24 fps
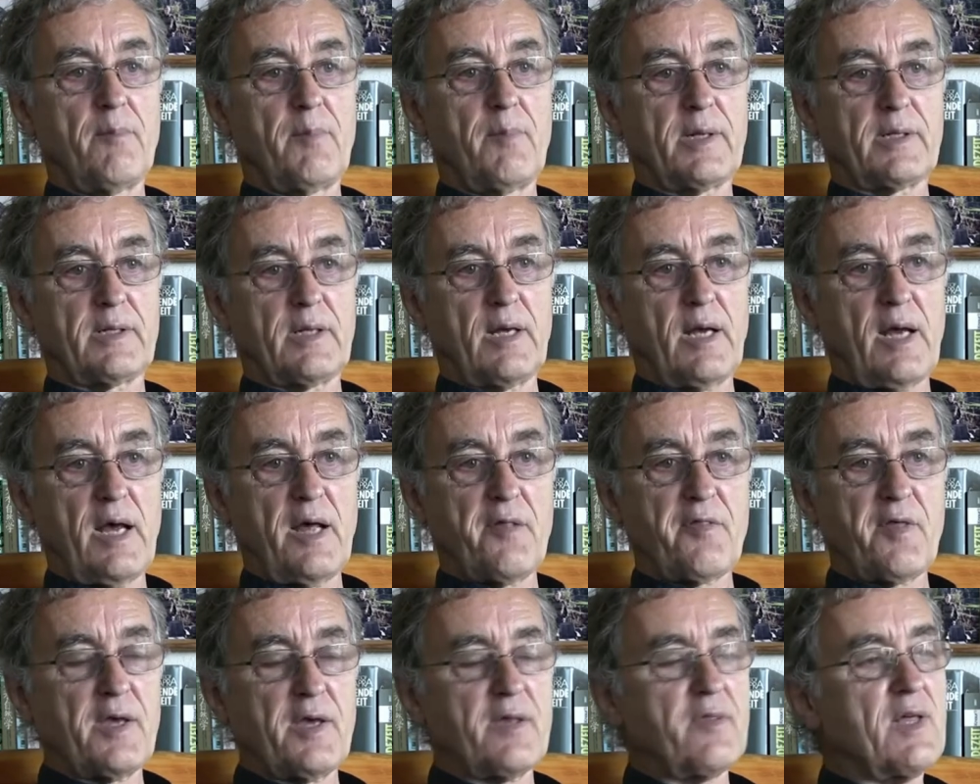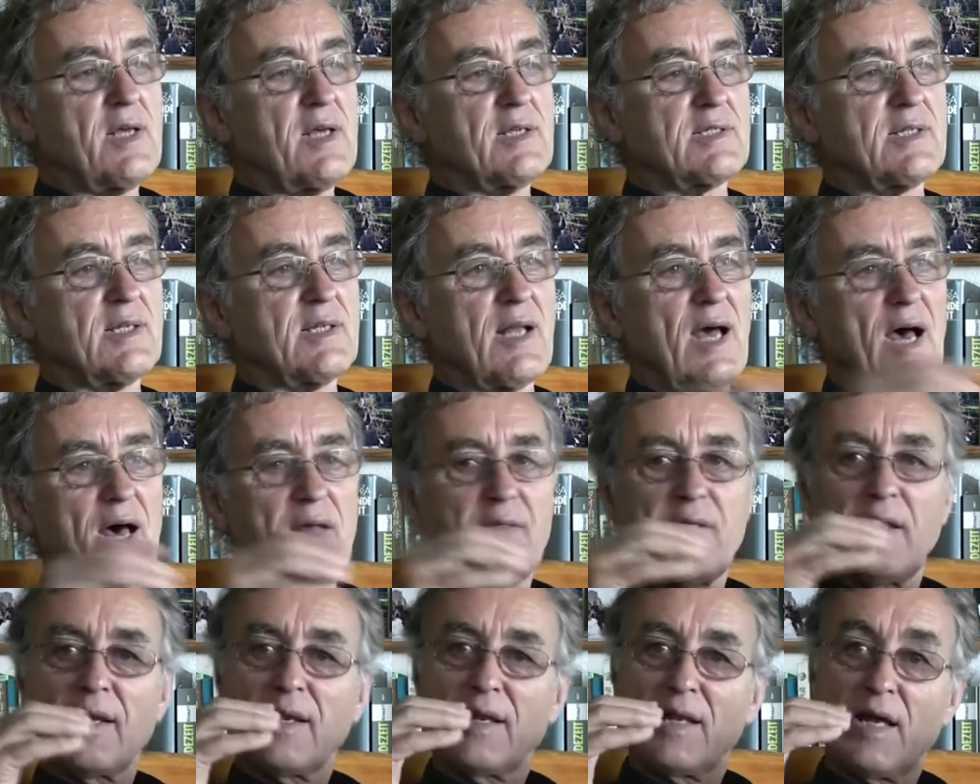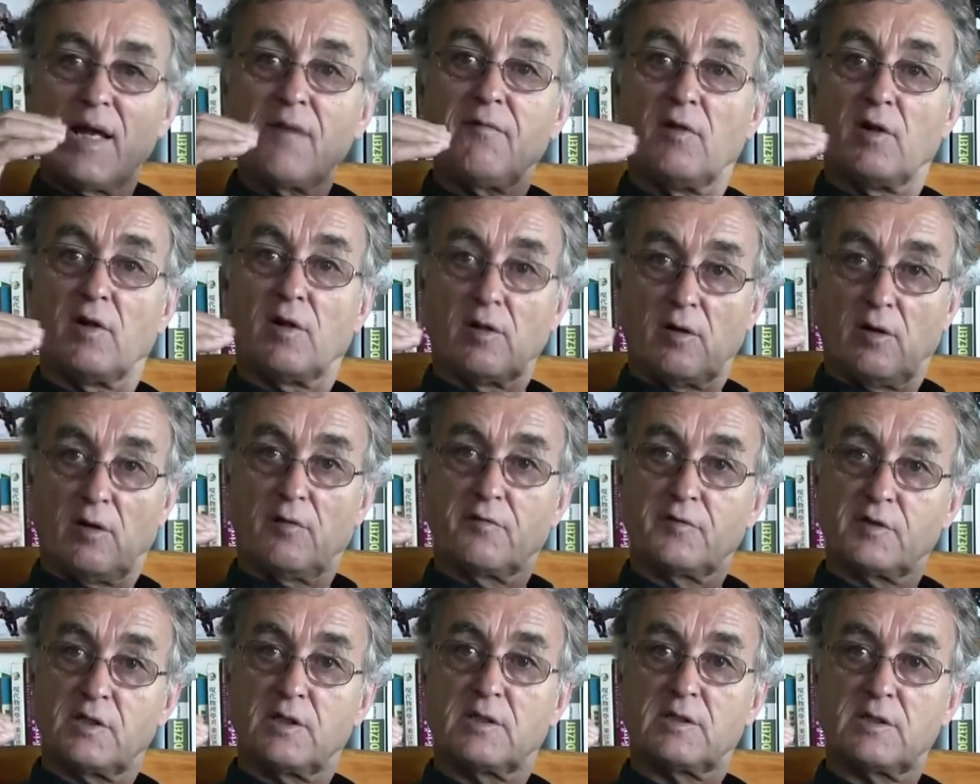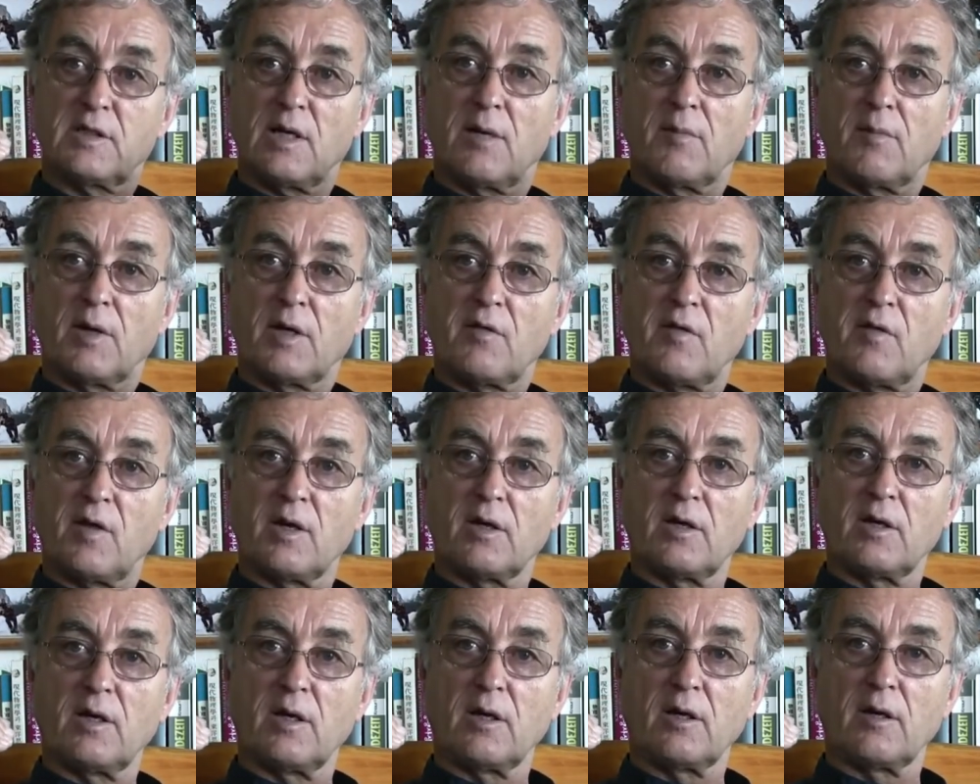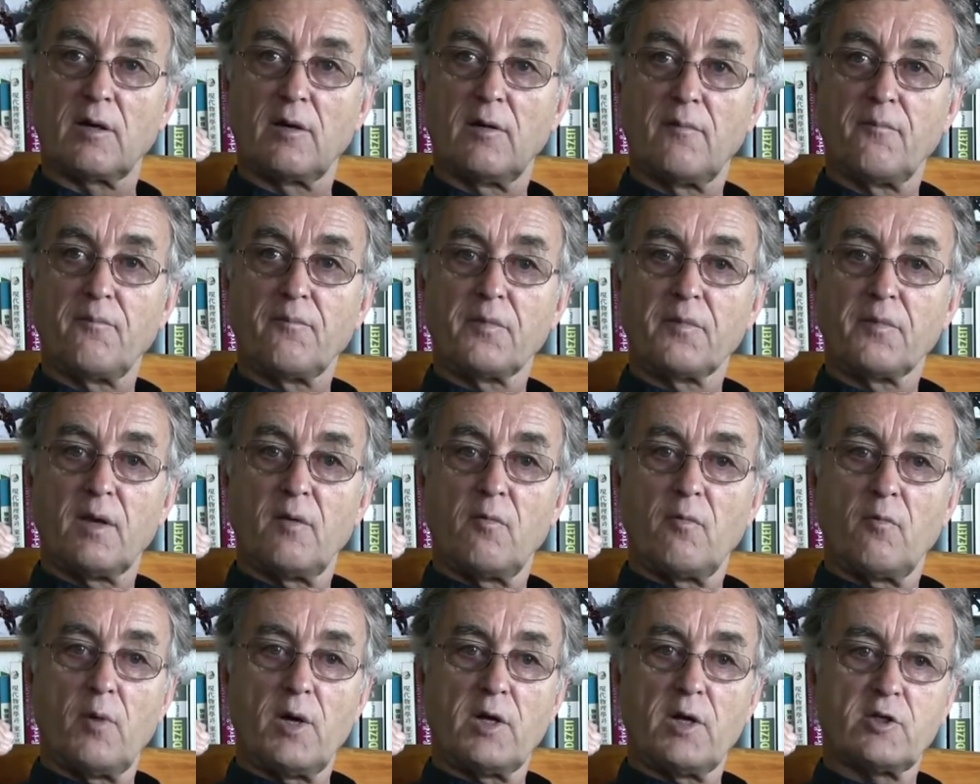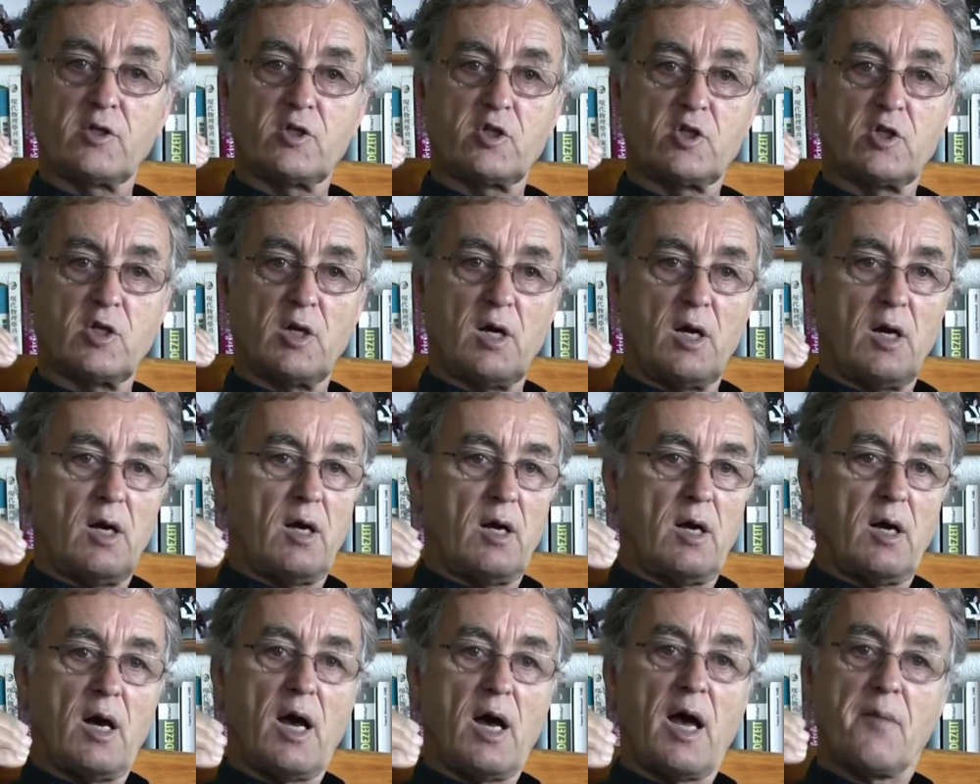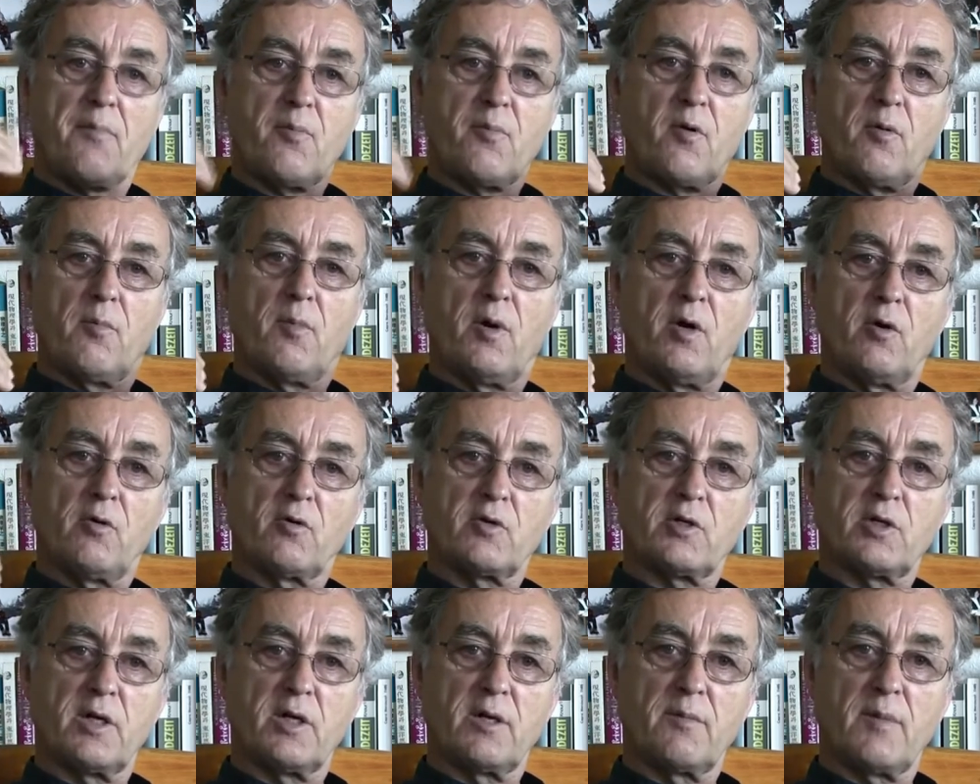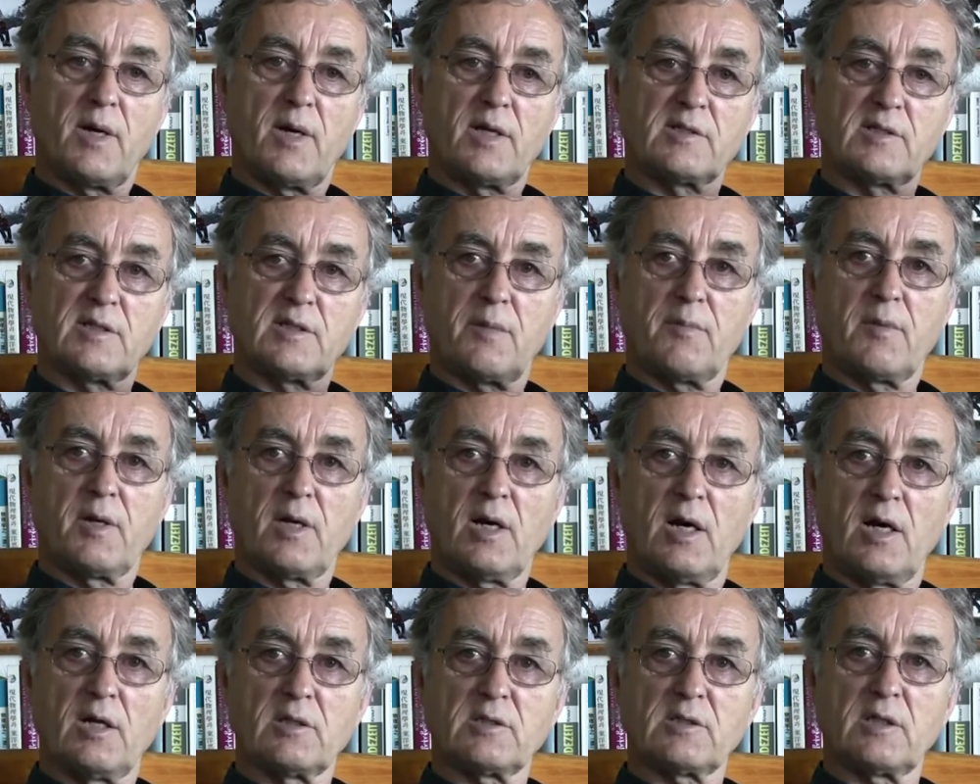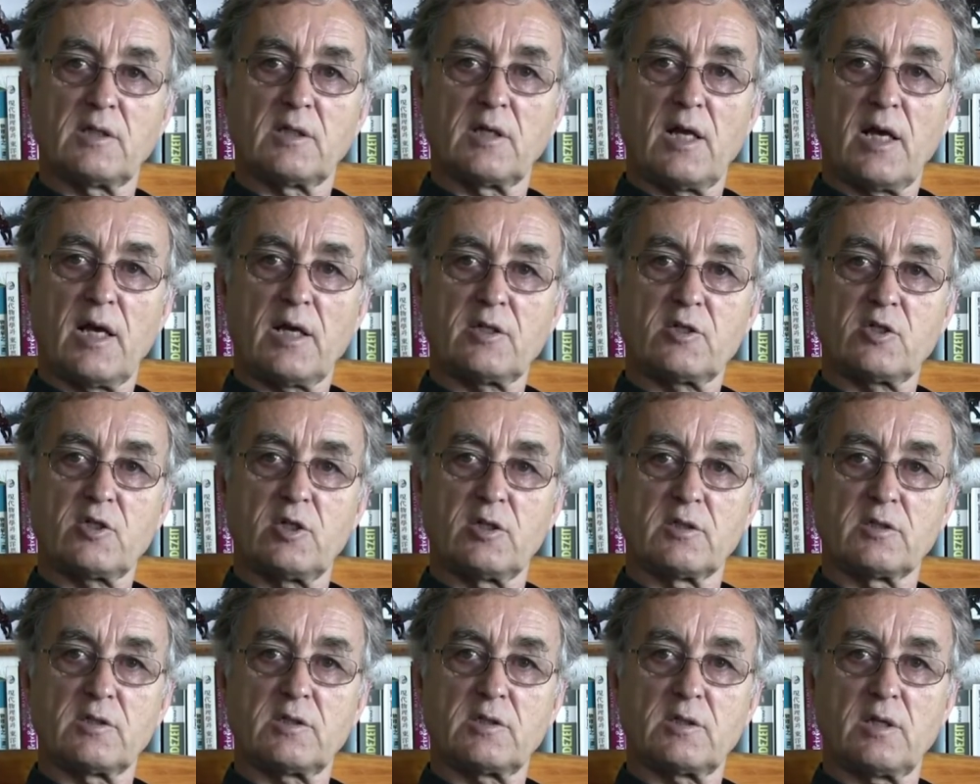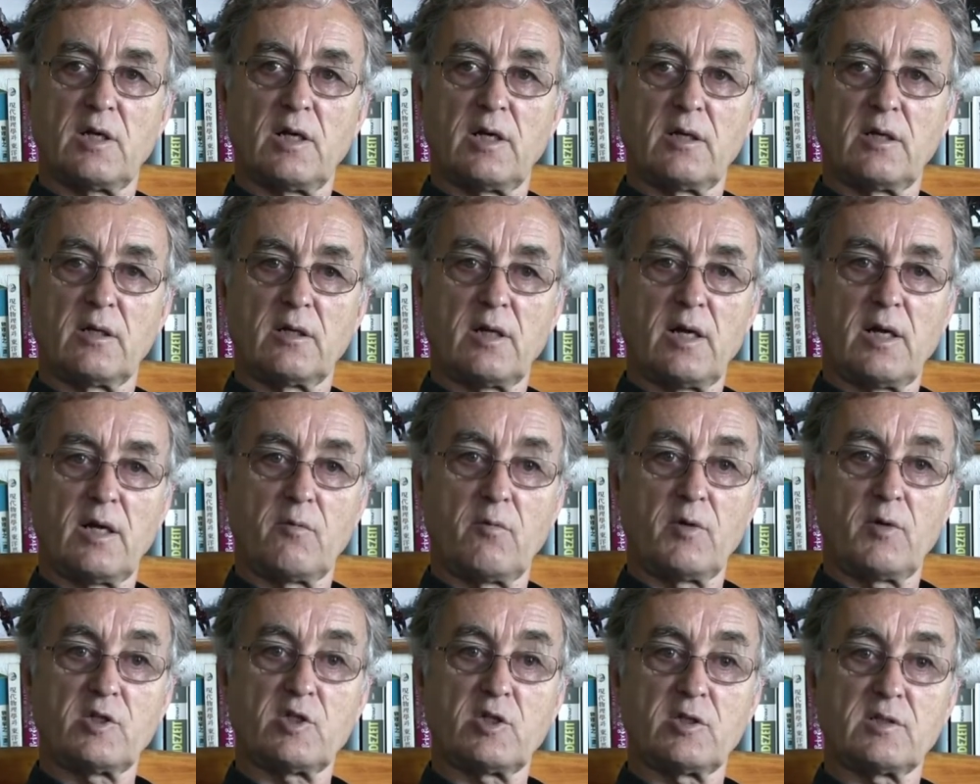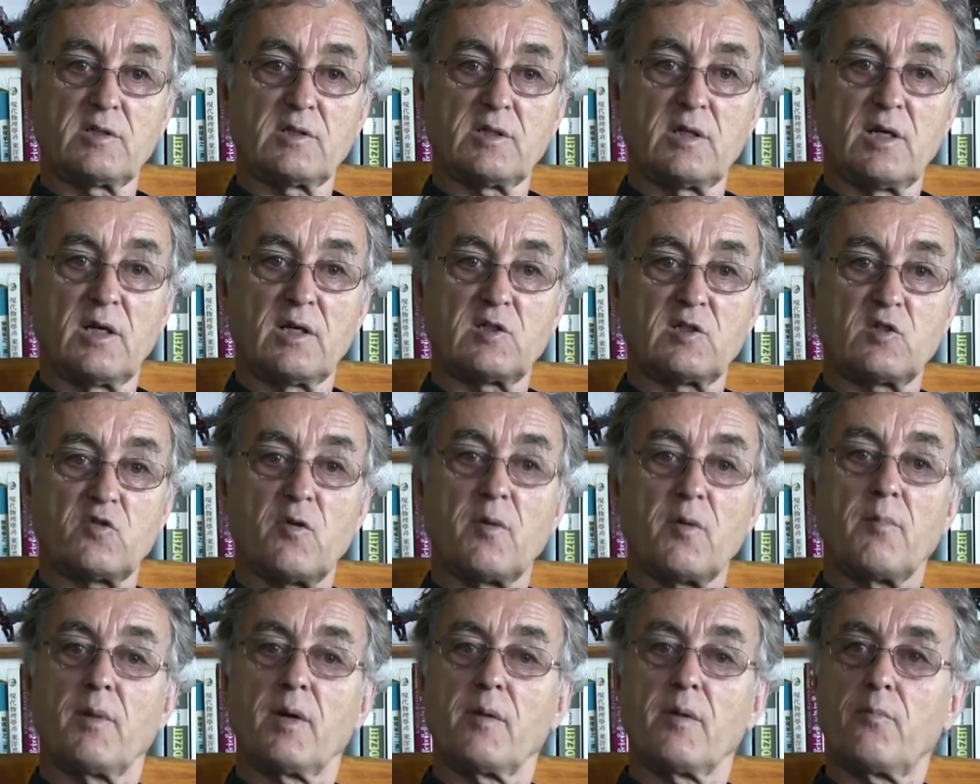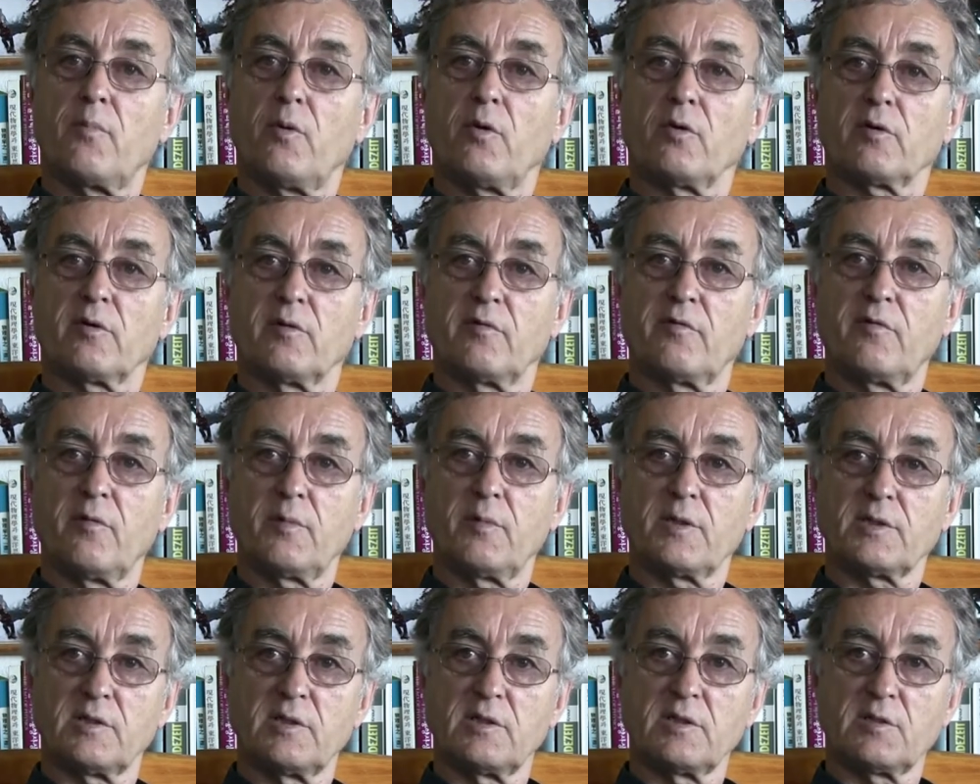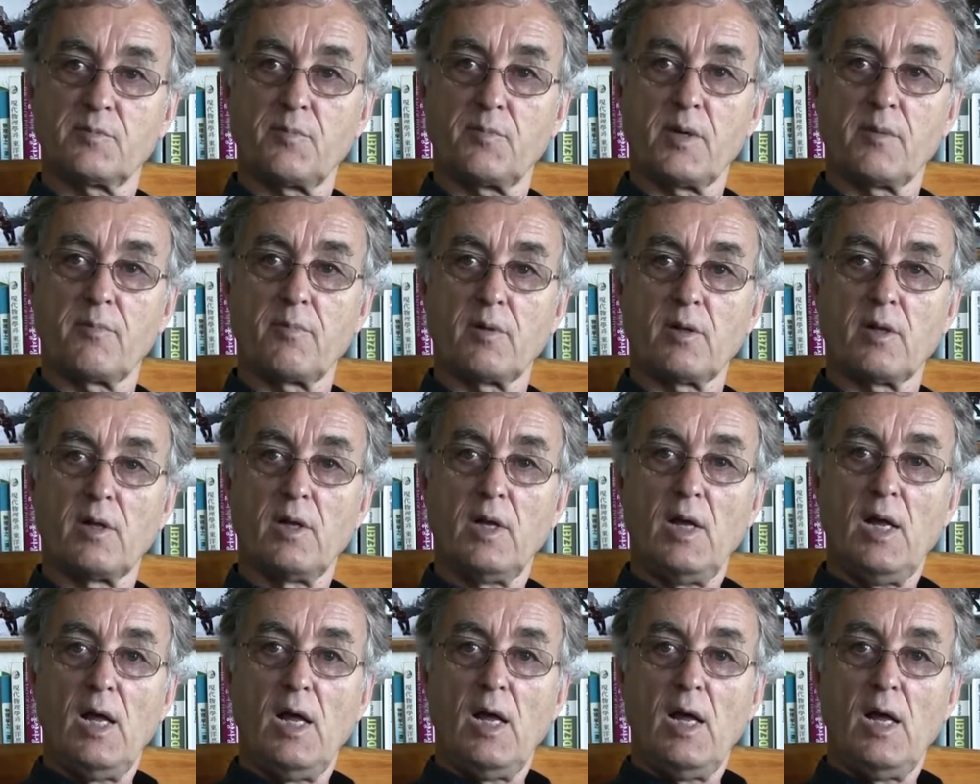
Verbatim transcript: But I think there's another level of systemic thinking which I promote in my seminars and lectures, and, and which is extremely important for business people.